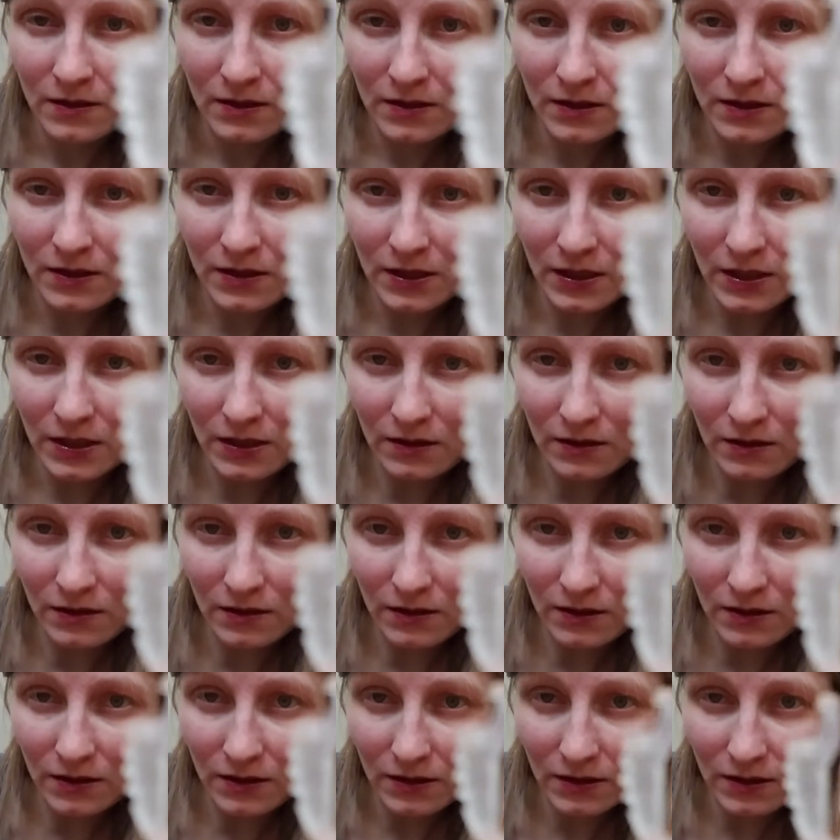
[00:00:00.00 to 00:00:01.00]
a
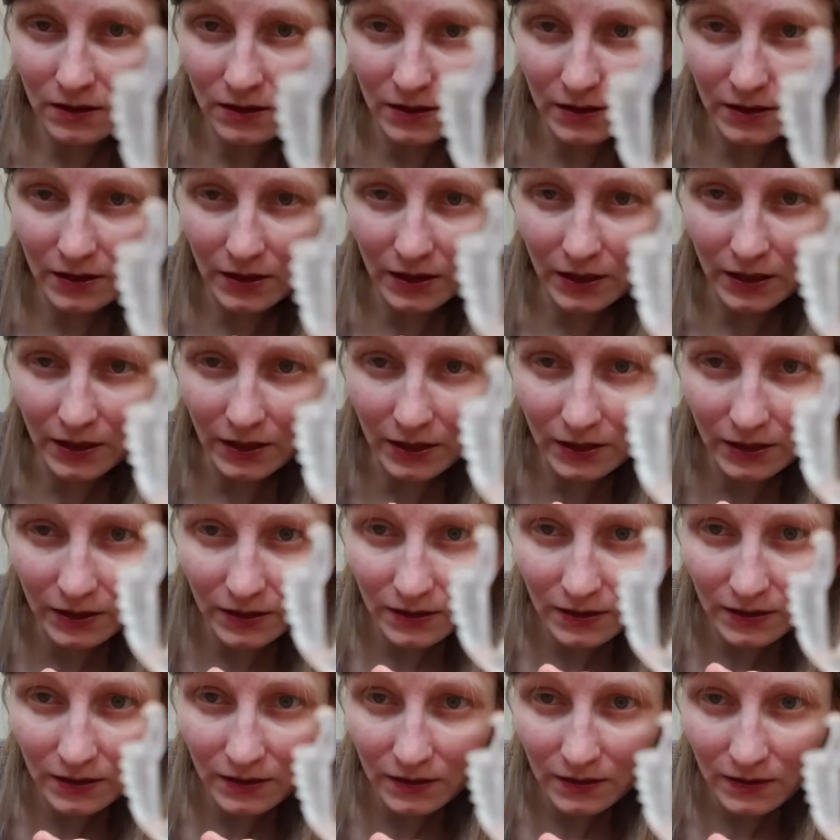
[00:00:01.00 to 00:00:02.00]
needle on that.
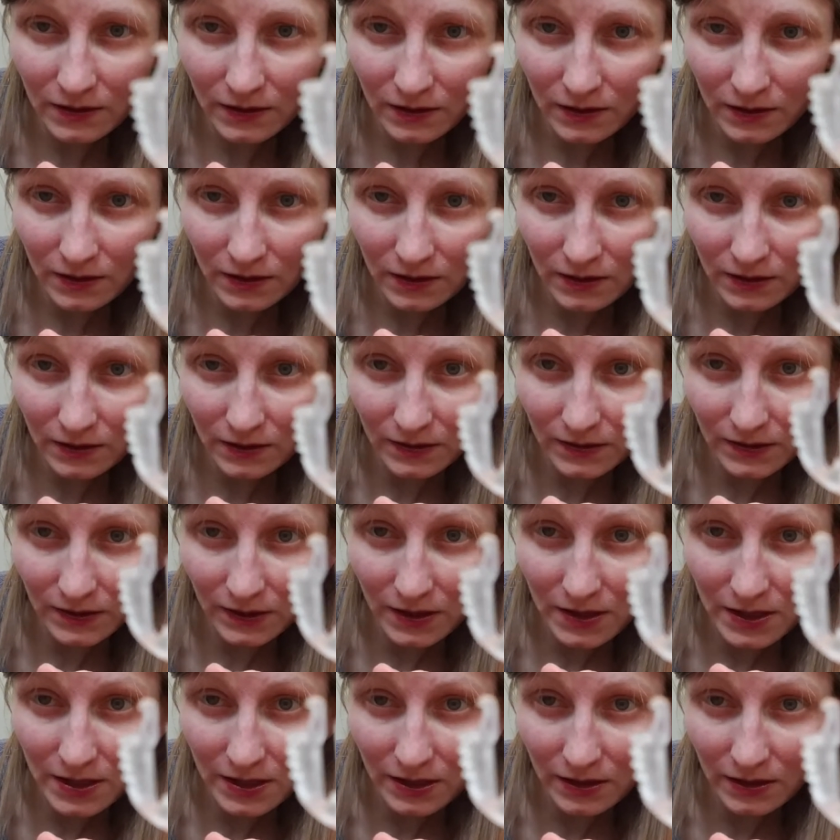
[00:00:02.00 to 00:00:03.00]
You see
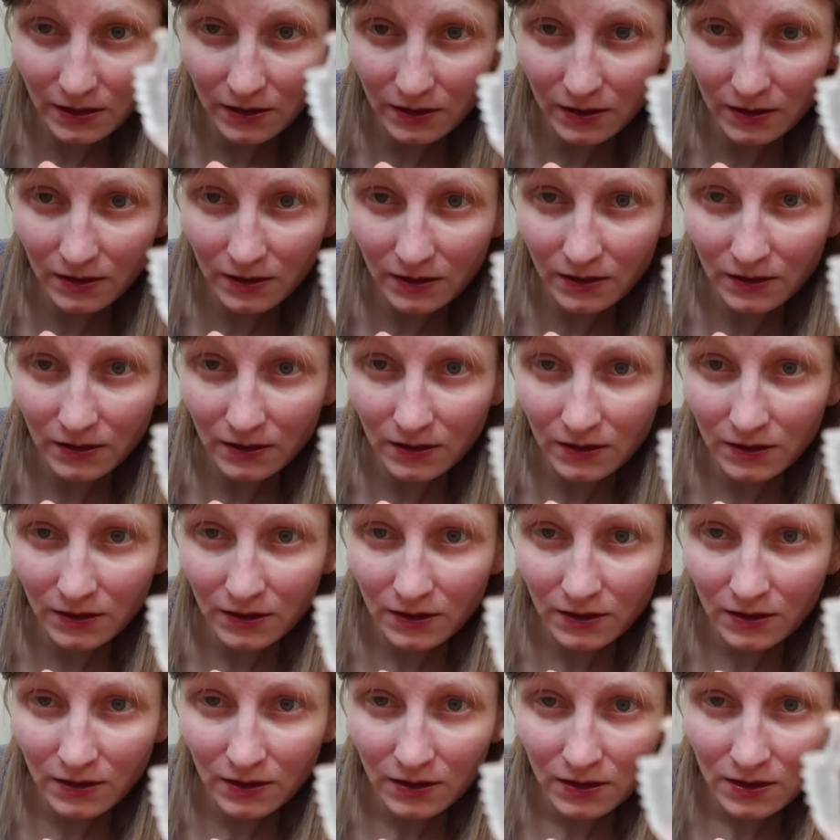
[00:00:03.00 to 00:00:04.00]
that?
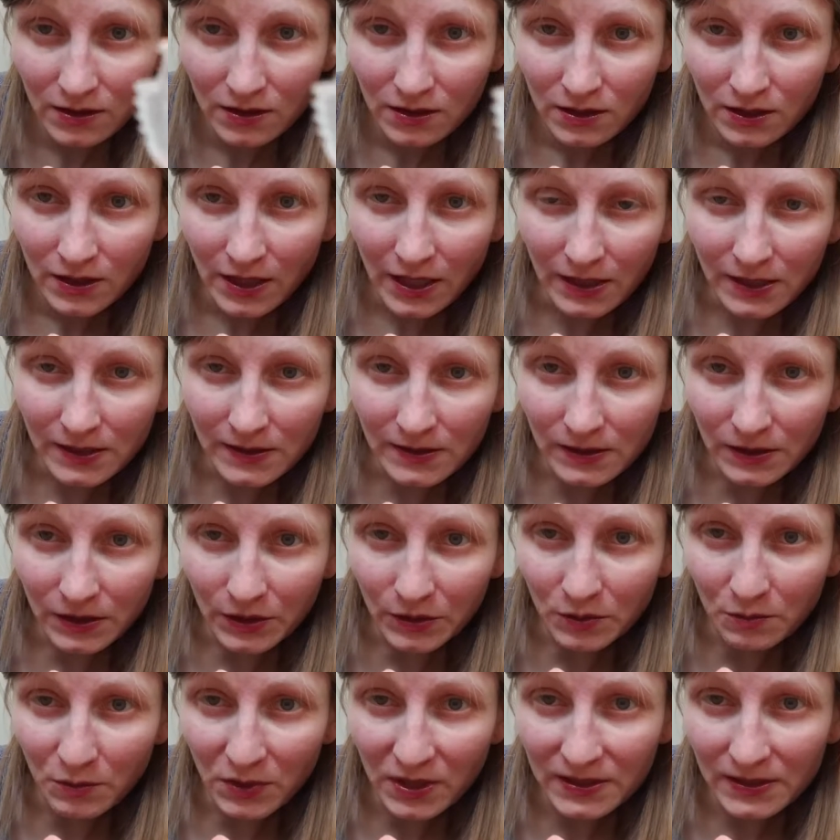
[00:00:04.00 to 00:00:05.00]
That doesn't go
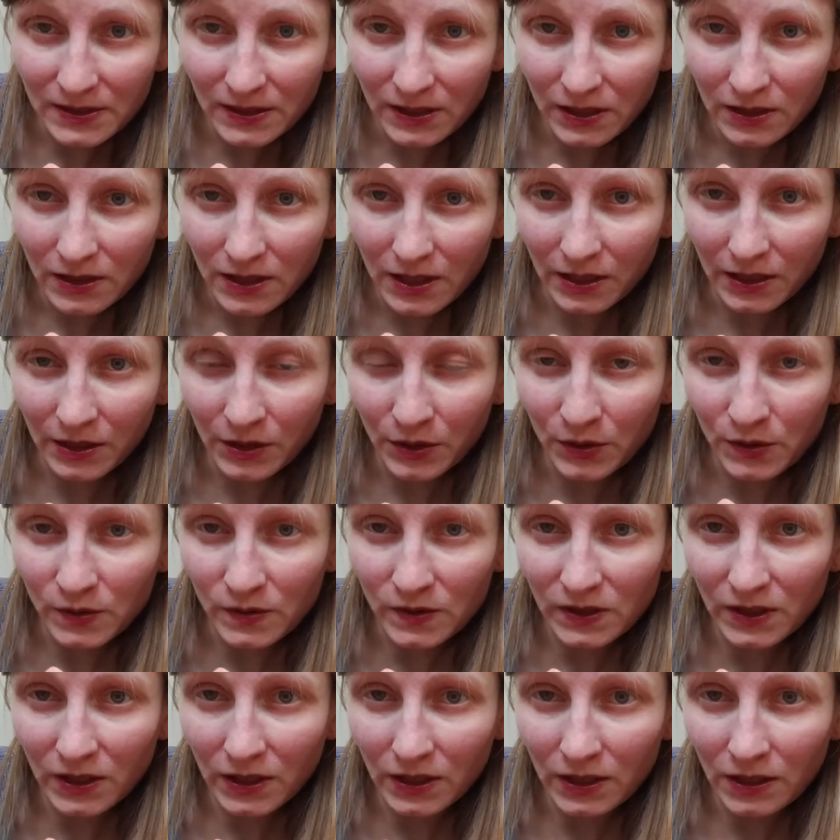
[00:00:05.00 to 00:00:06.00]
in my skin, that goes
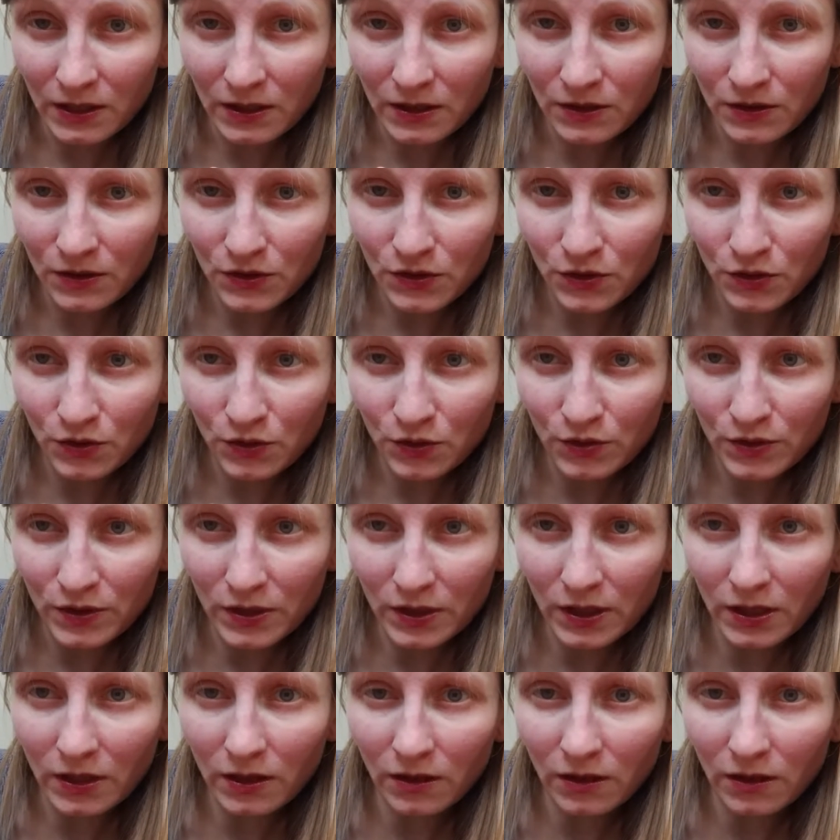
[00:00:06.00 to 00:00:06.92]
into the